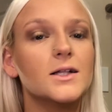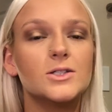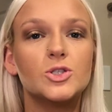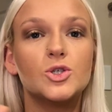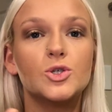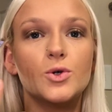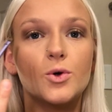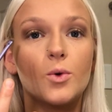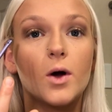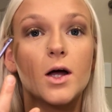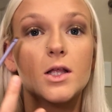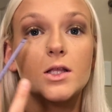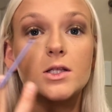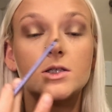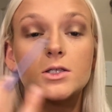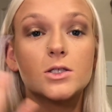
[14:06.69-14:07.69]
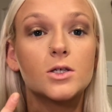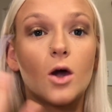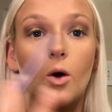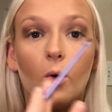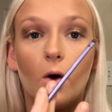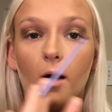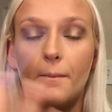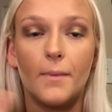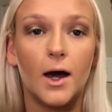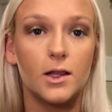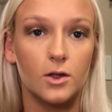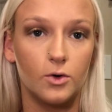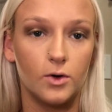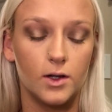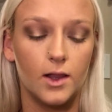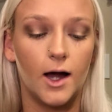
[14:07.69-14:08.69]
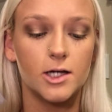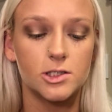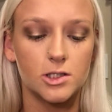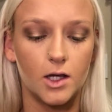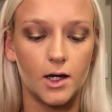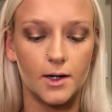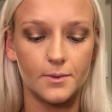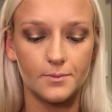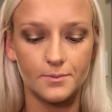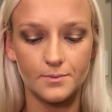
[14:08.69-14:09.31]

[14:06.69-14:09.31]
to go on my lower lash line.